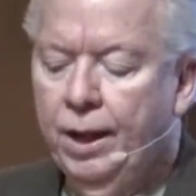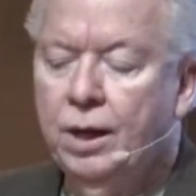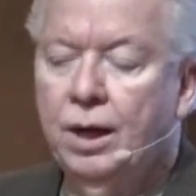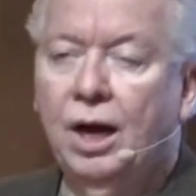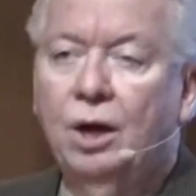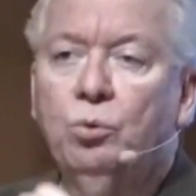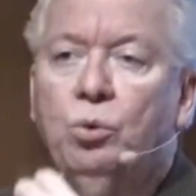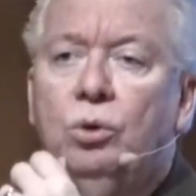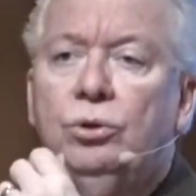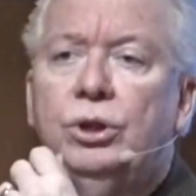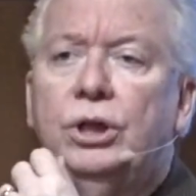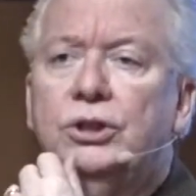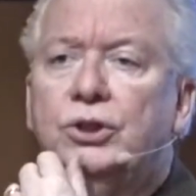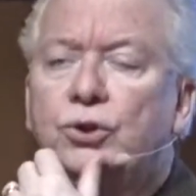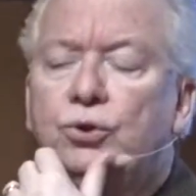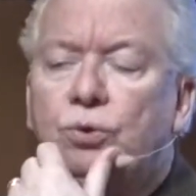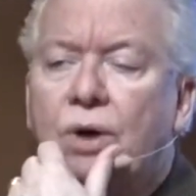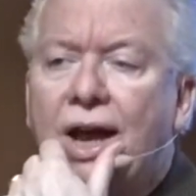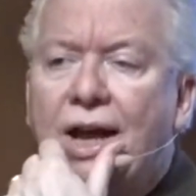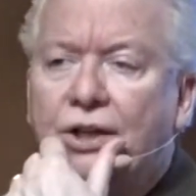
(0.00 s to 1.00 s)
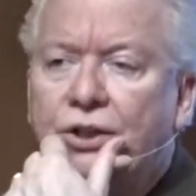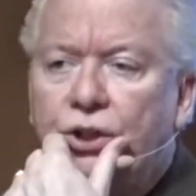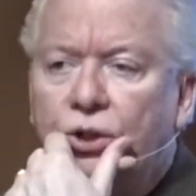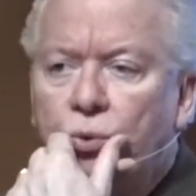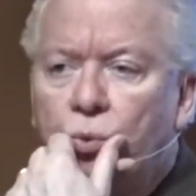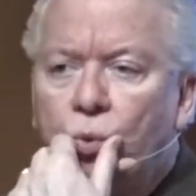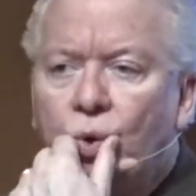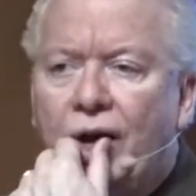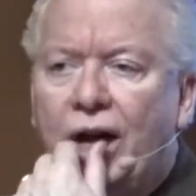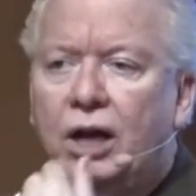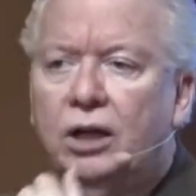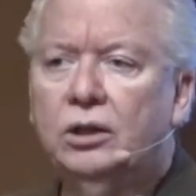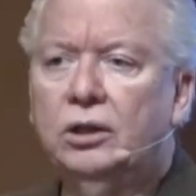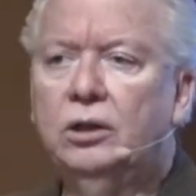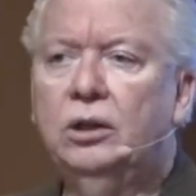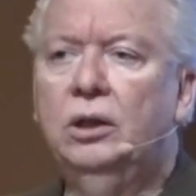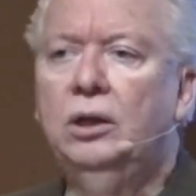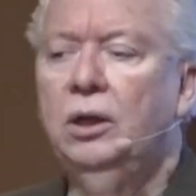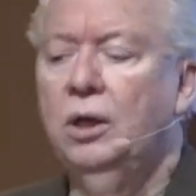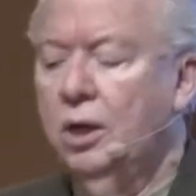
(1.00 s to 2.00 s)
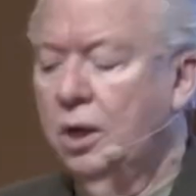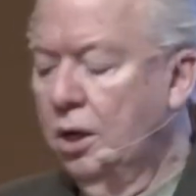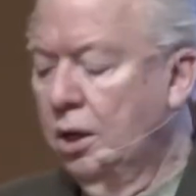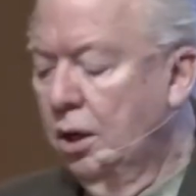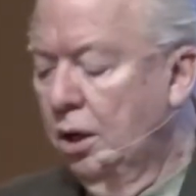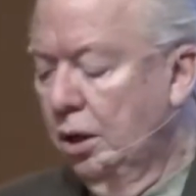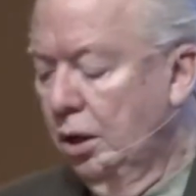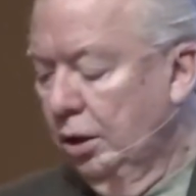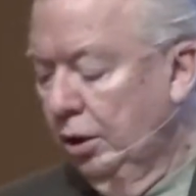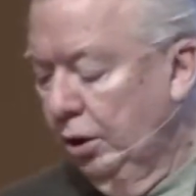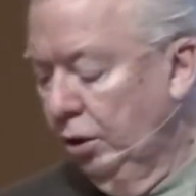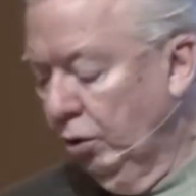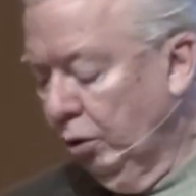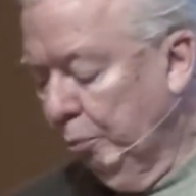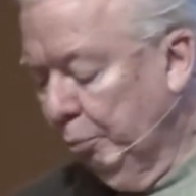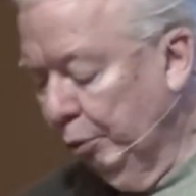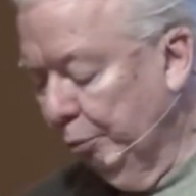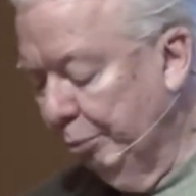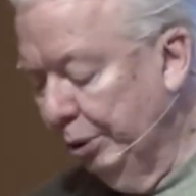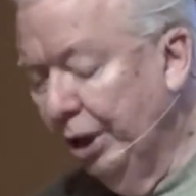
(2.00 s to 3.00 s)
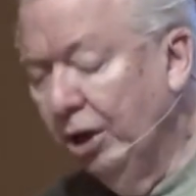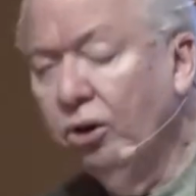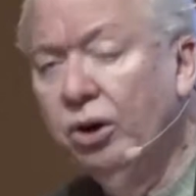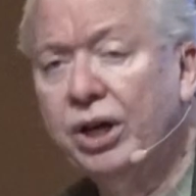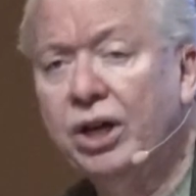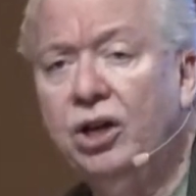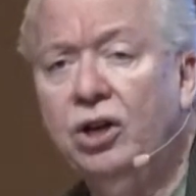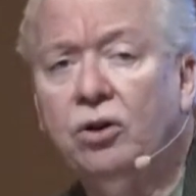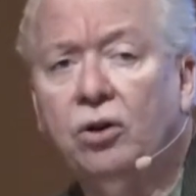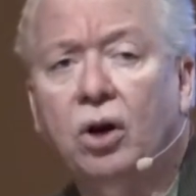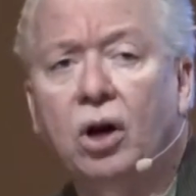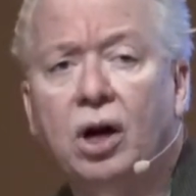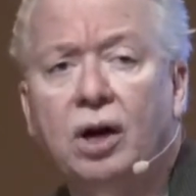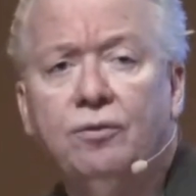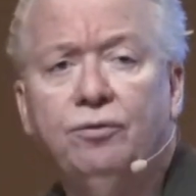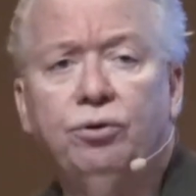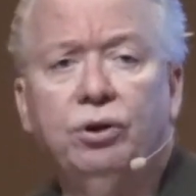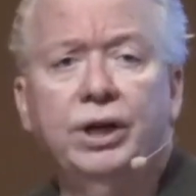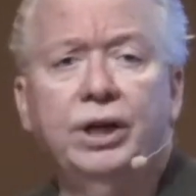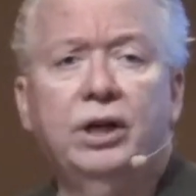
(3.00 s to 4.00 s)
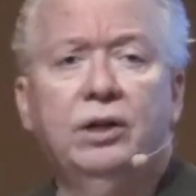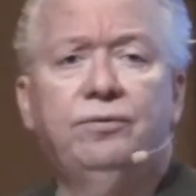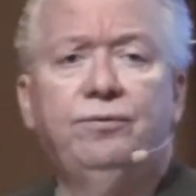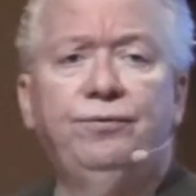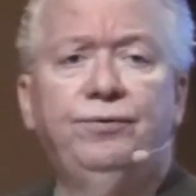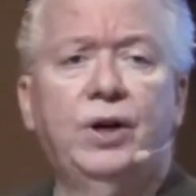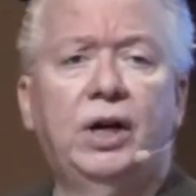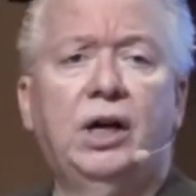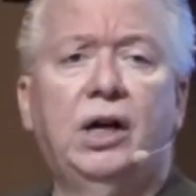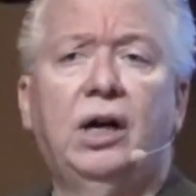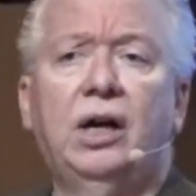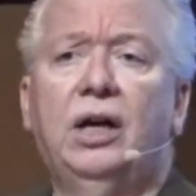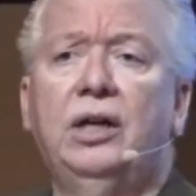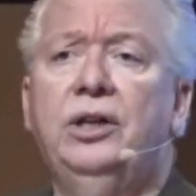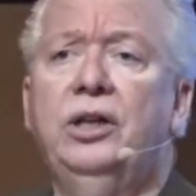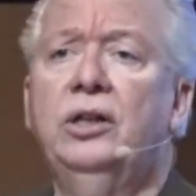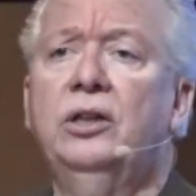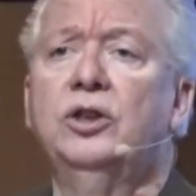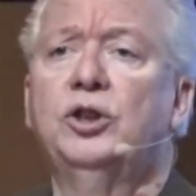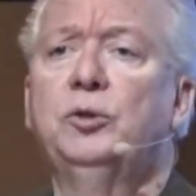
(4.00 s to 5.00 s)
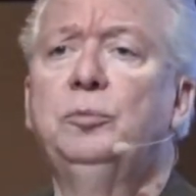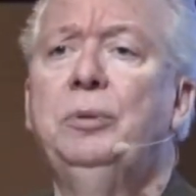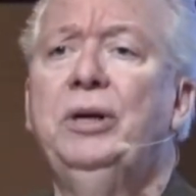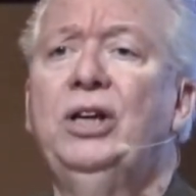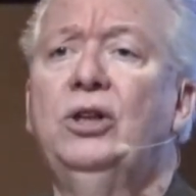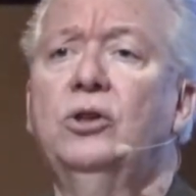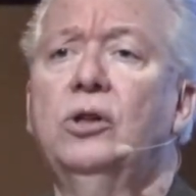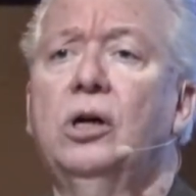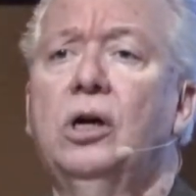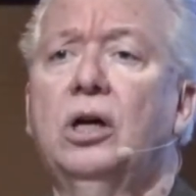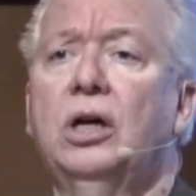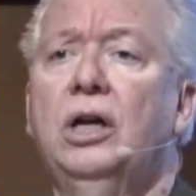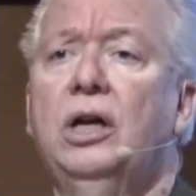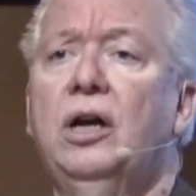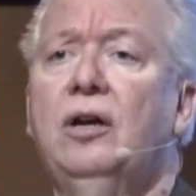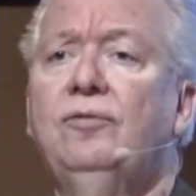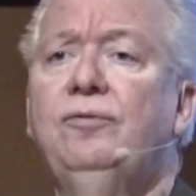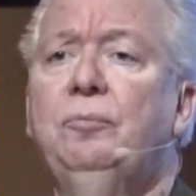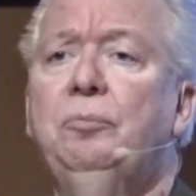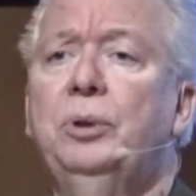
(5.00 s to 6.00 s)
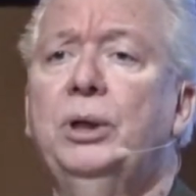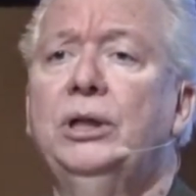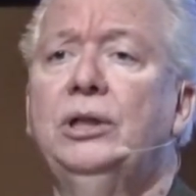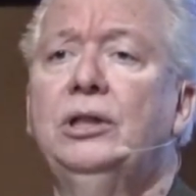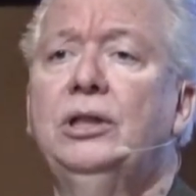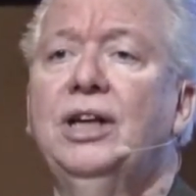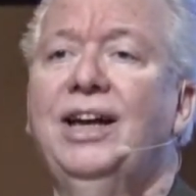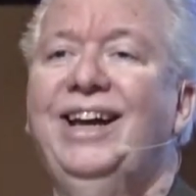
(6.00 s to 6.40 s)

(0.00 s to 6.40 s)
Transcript: I won't distract you while you're preparing your offering if uh, I didn't speak long enough, but.